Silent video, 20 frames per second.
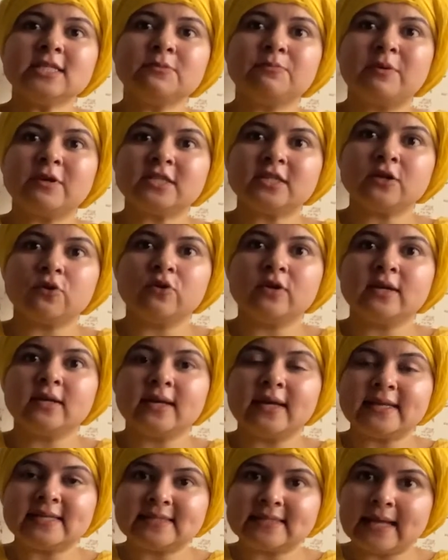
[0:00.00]

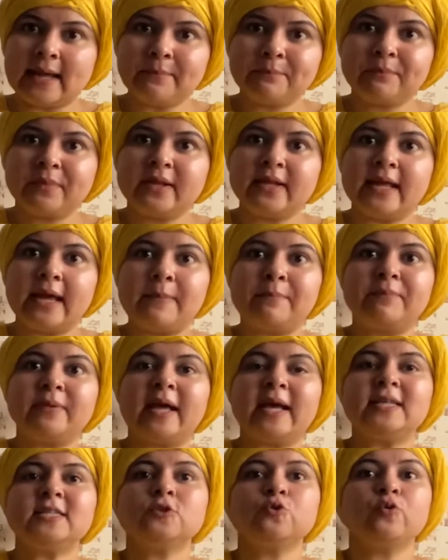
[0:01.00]
particular example
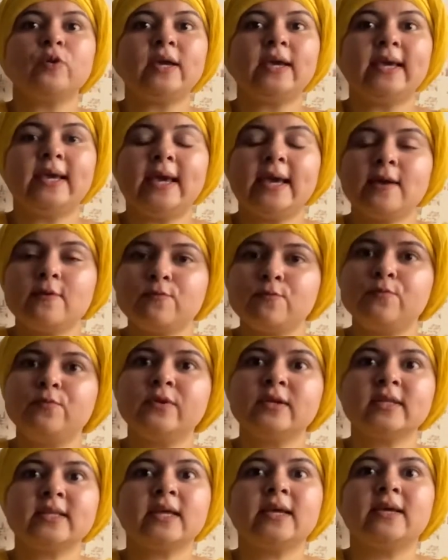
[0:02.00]
applies to
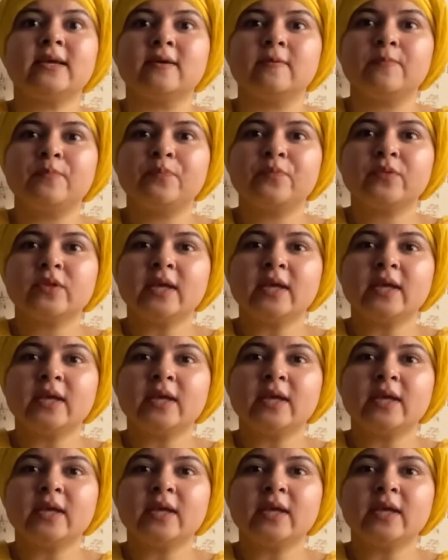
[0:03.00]
everything,